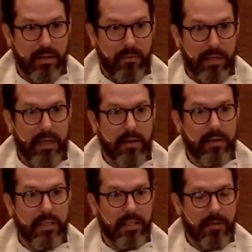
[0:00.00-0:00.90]
we are
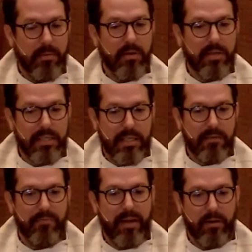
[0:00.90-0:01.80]
this community of
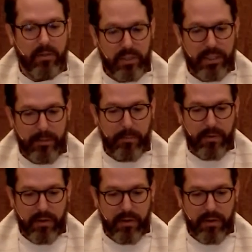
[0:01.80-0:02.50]
found sheep